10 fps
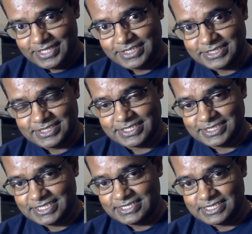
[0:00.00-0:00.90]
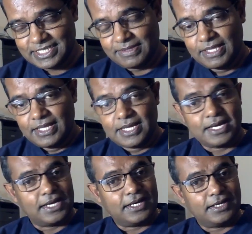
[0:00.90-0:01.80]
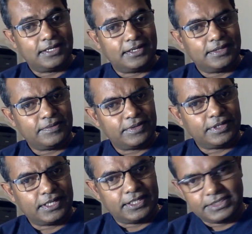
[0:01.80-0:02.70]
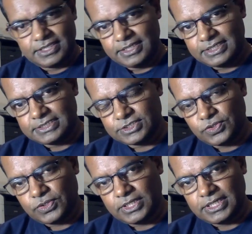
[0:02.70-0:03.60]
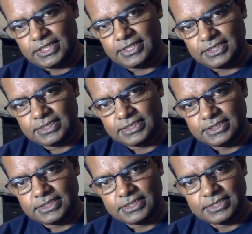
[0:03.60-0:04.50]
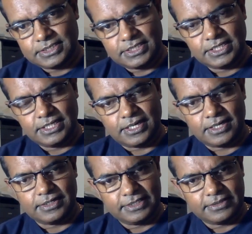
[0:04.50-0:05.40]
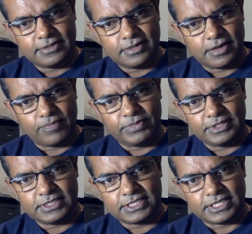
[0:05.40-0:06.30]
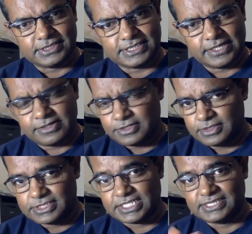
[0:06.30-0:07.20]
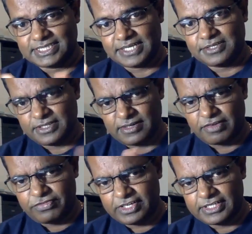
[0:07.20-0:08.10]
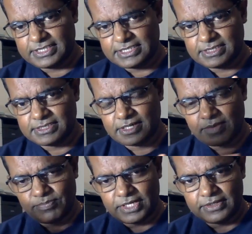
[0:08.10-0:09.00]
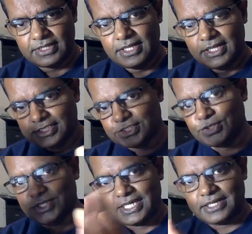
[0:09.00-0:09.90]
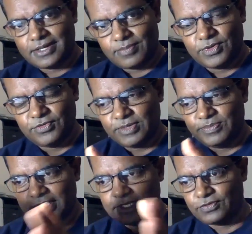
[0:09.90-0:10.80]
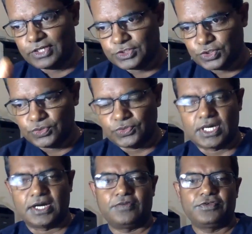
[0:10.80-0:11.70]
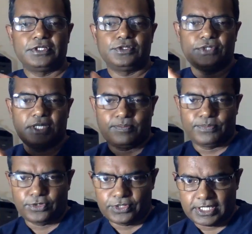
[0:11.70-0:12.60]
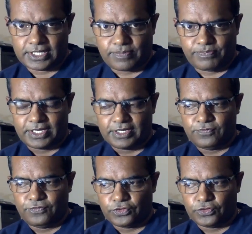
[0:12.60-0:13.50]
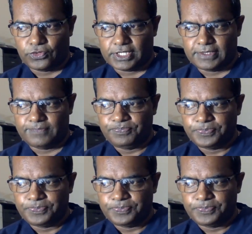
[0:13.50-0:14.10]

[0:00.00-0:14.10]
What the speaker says: these things easy. I think it's called a TRN number, transaction reference number. So that number will be given to you after your employer applied for